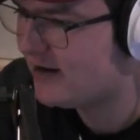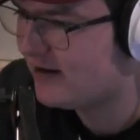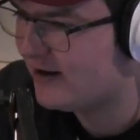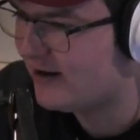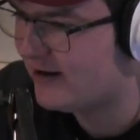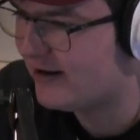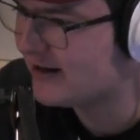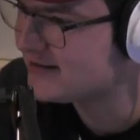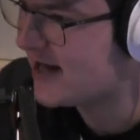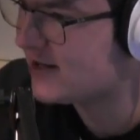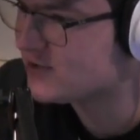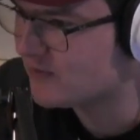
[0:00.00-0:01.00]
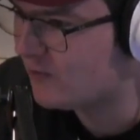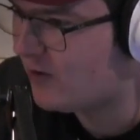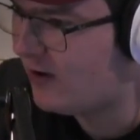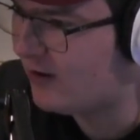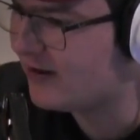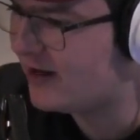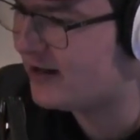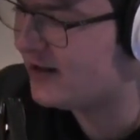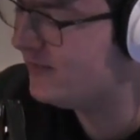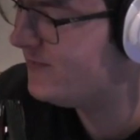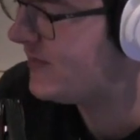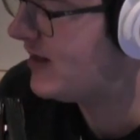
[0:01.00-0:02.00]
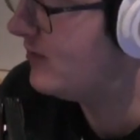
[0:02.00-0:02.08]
attached to the wall?" And it